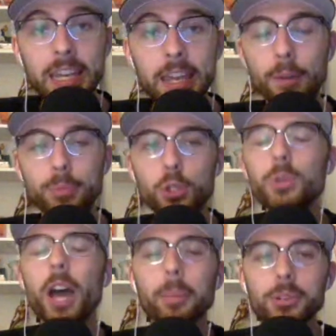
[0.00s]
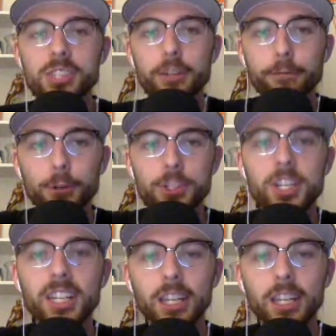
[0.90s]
He gave up 2 doubles in the 1st inning,